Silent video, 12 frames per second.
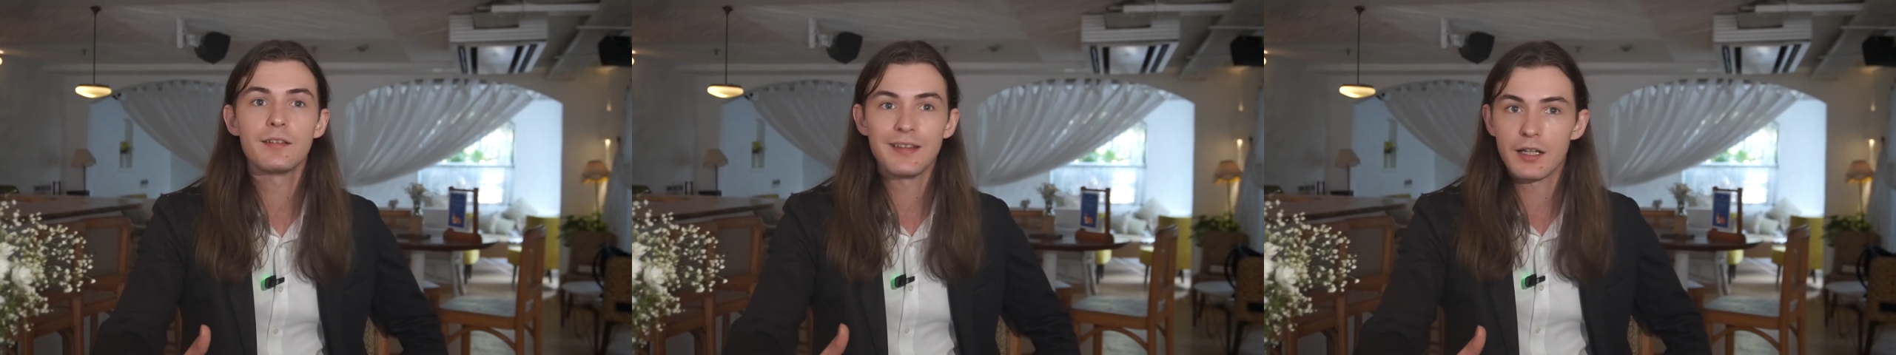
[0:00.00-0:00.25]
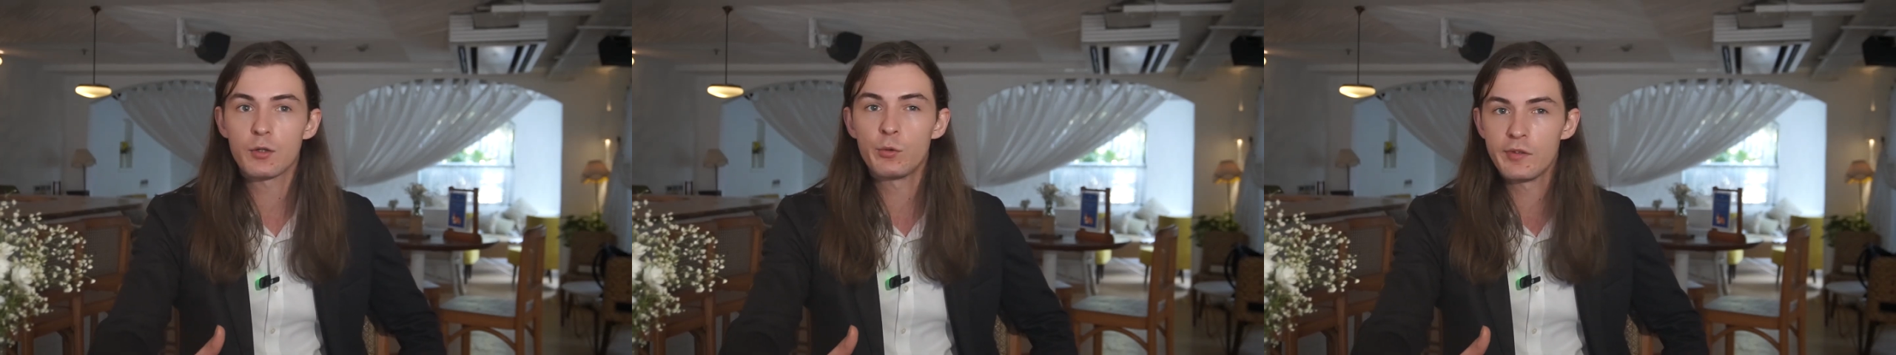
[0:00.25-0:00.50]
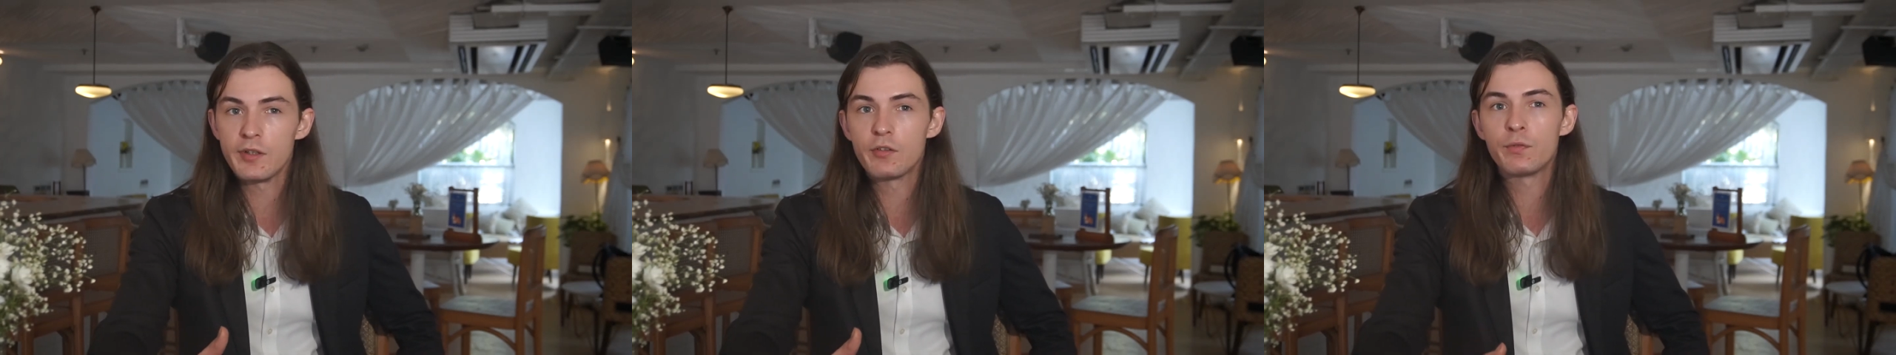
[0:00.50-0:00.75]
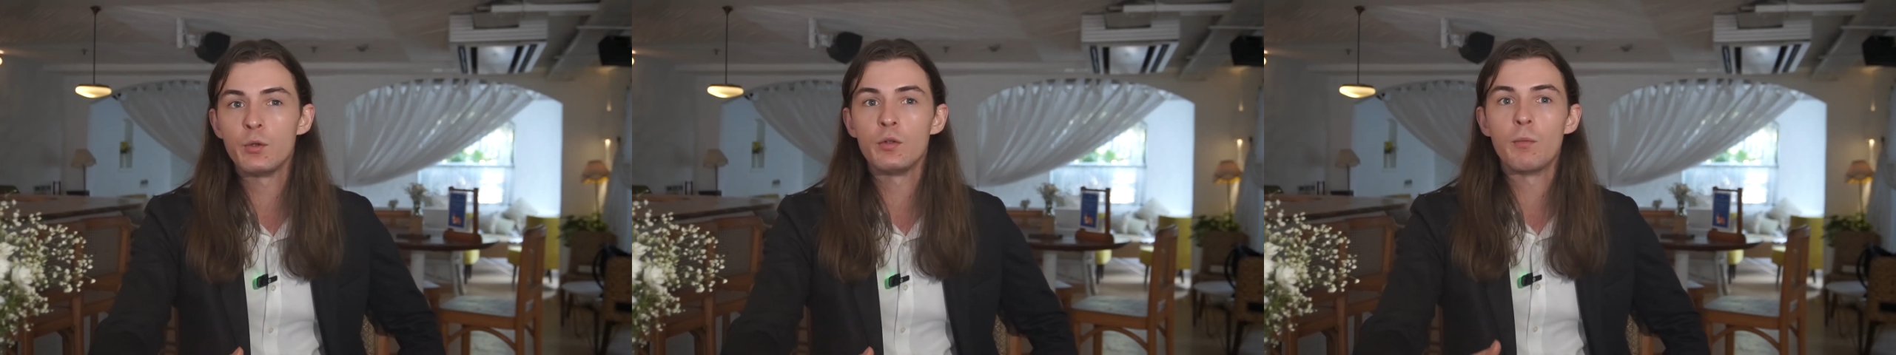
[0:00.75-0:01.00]
that
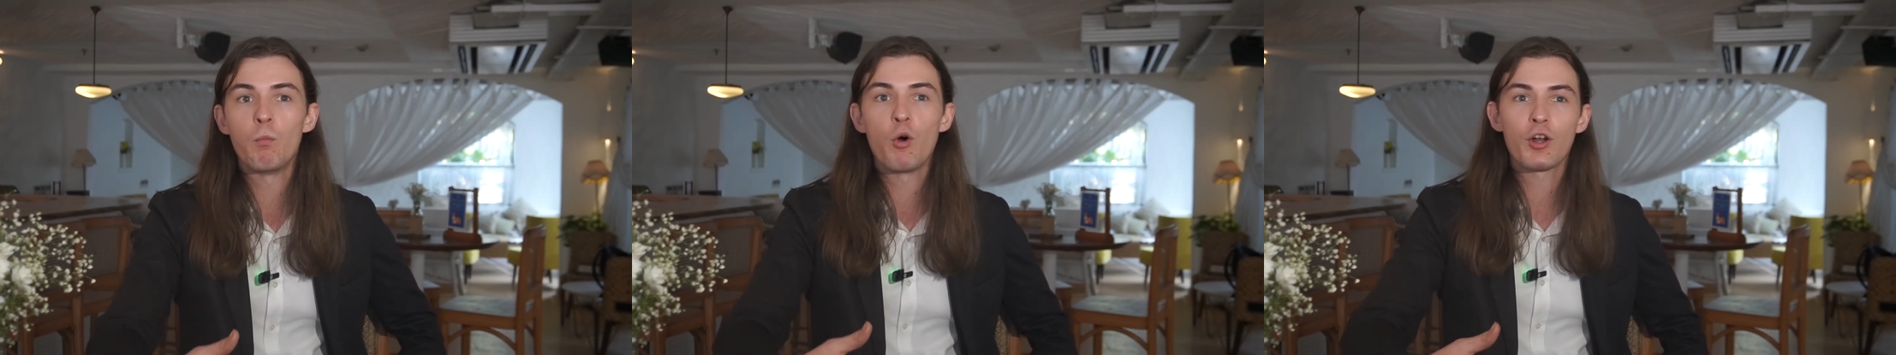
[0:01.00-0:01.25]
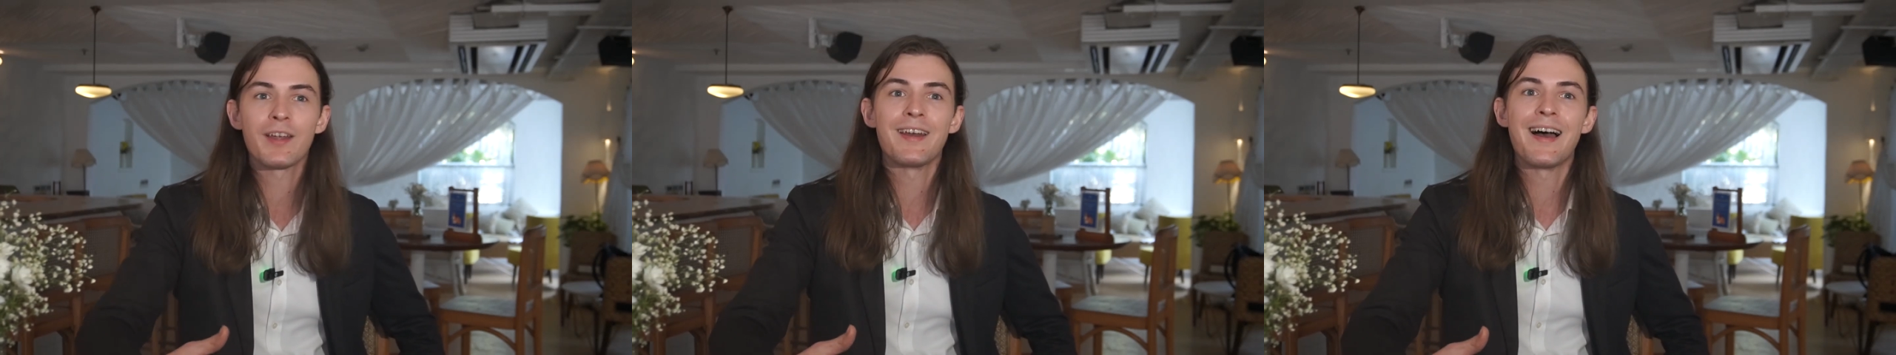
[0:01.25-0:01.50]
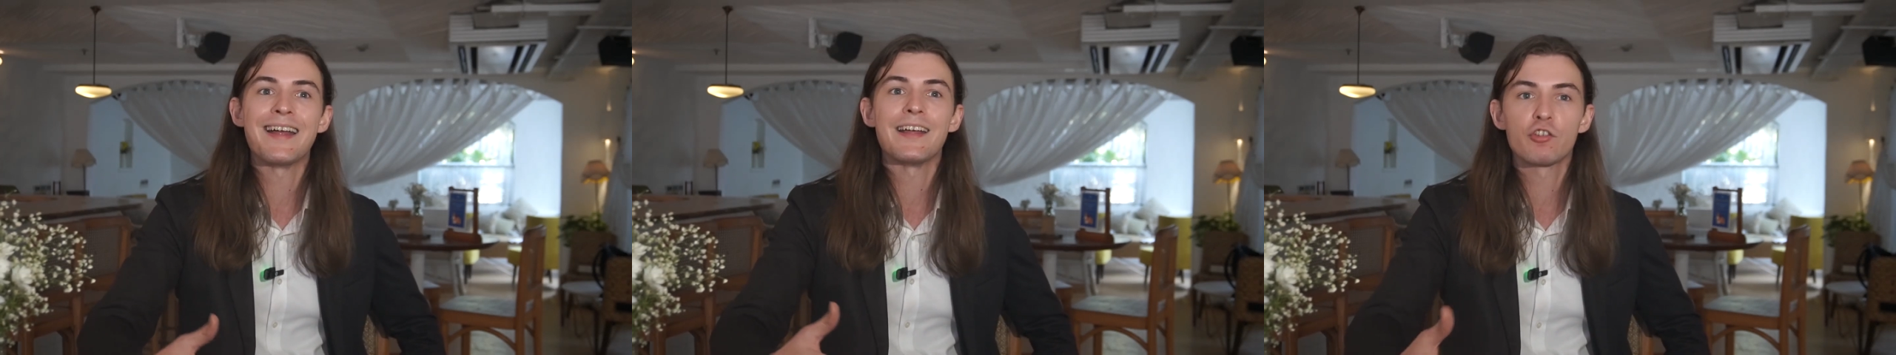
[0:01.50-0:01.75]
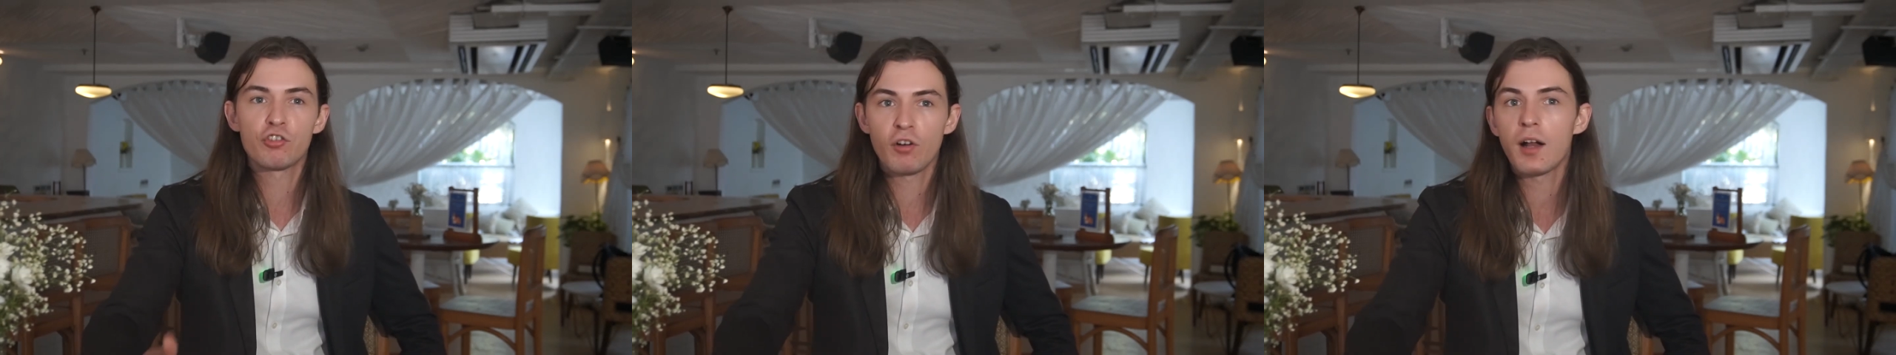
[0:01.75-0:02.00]
cuisine's food and what can I
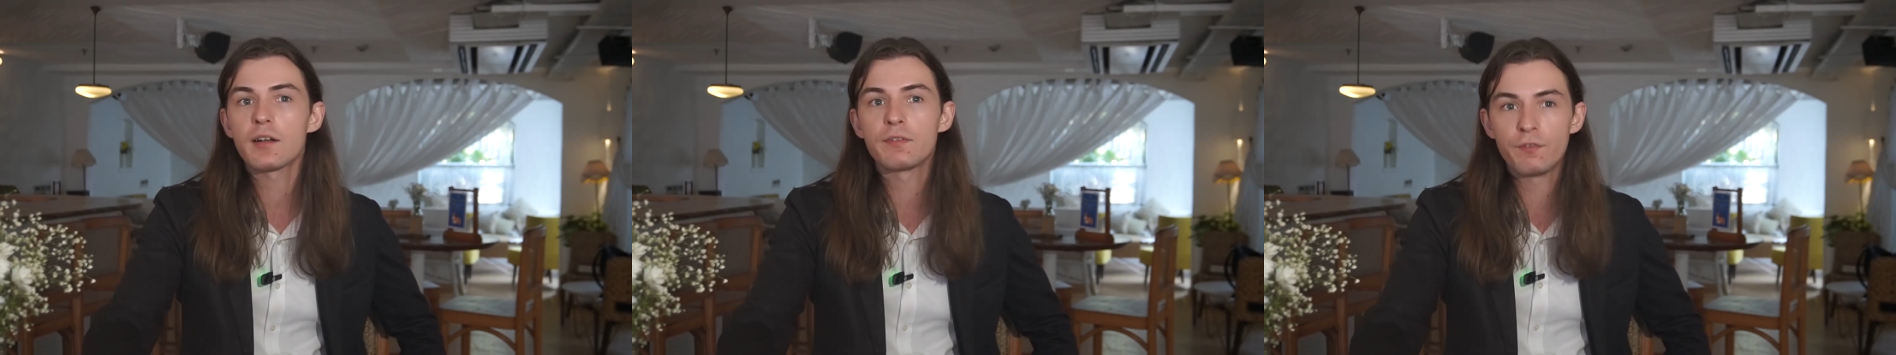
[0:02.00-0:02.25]
extract